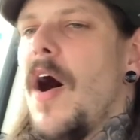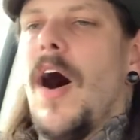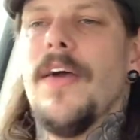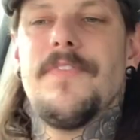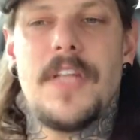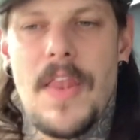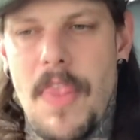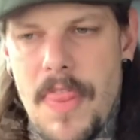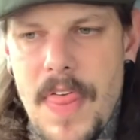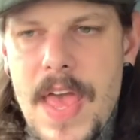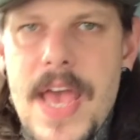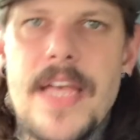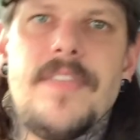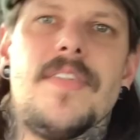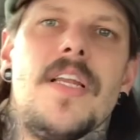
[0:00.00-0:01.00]
I've done
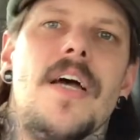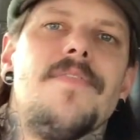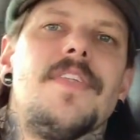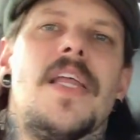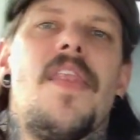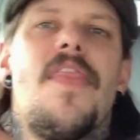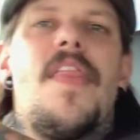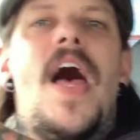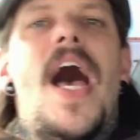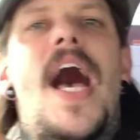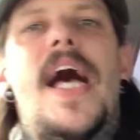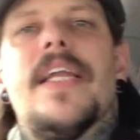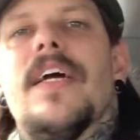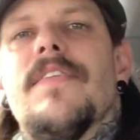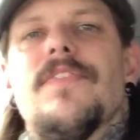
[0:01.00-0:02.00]
this and I've done that and I've